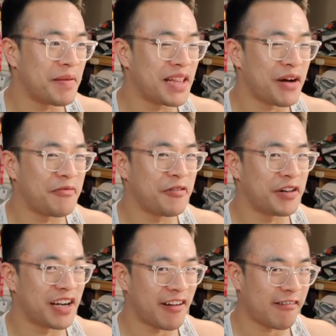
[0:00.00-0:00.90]
maybe that we
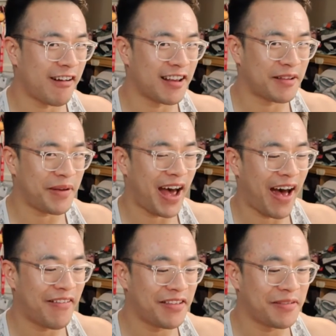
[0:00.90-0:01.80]
wouldn't have crossed
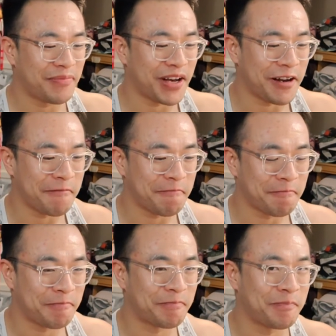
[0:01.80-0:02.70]
paths. But
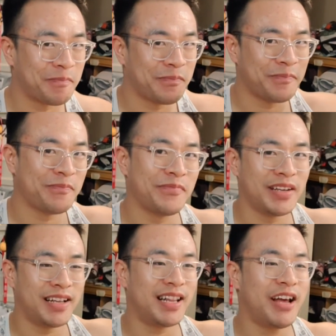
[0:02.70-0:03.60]

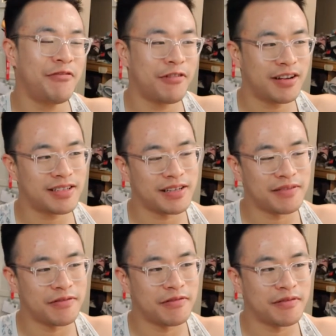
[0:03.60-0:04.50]
life works
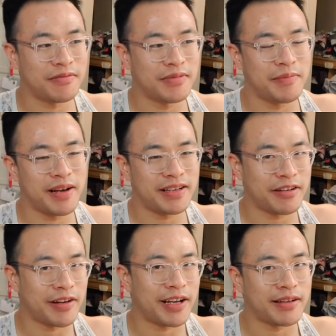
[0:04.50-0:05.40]
in
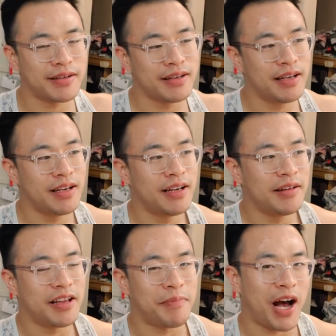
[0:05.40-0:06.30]
amazing ways,
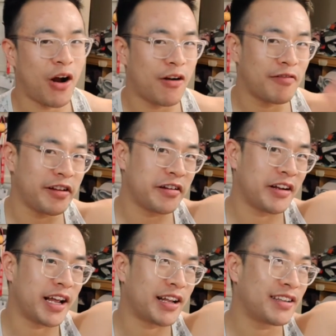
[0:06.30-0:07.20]
the power of the
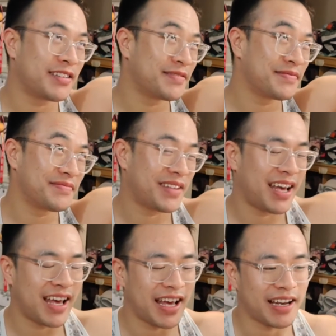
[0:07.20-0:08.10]
internet.
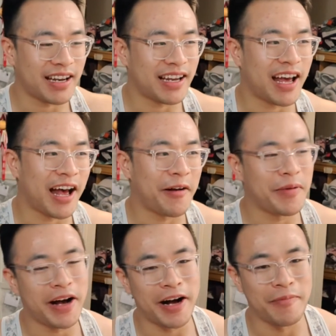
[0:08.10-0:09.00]
And yeah,
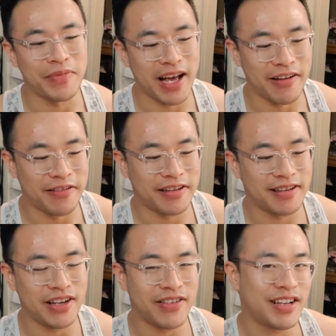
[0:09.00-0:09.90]
and
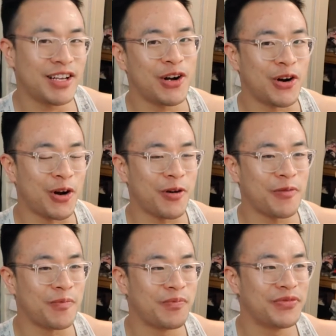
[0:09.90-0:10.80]
Steven, your
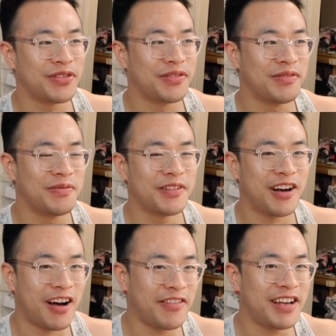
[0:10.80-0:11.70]

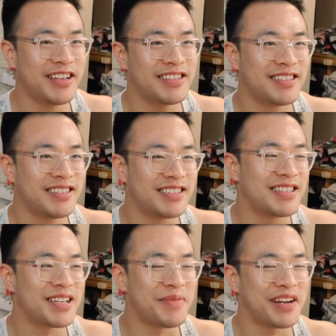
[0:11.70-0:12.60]
coffees,
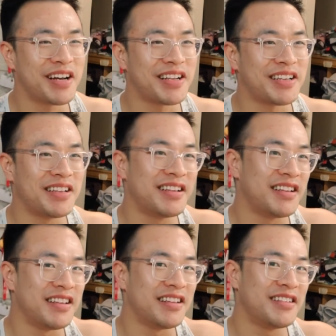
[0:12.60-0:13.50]
since I'm on a
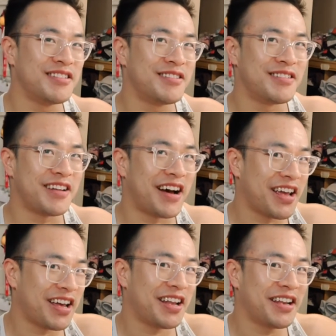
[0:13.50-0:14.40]

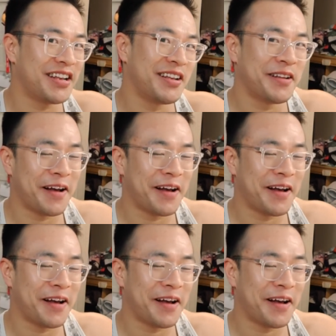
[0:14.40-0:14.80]
diet,